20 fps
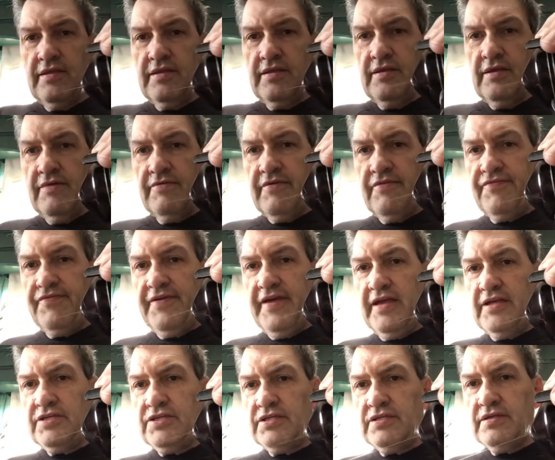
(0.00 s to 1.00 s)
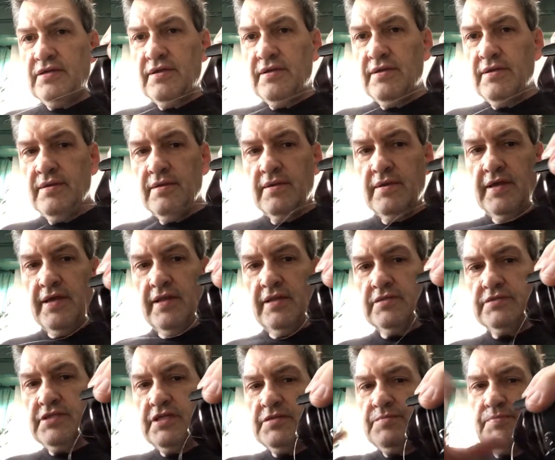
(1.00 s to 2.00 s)
you have a fish, it'll
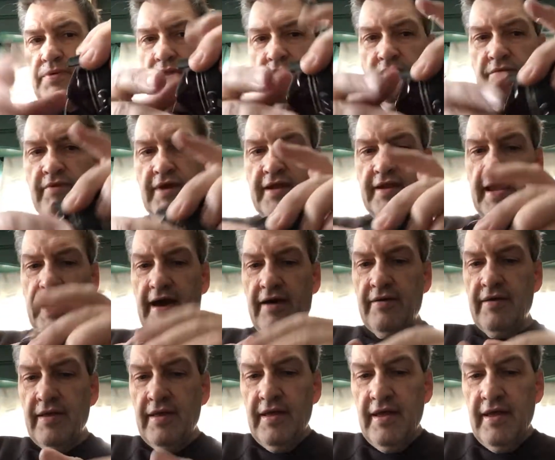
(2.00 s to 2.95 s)
just pull it right out.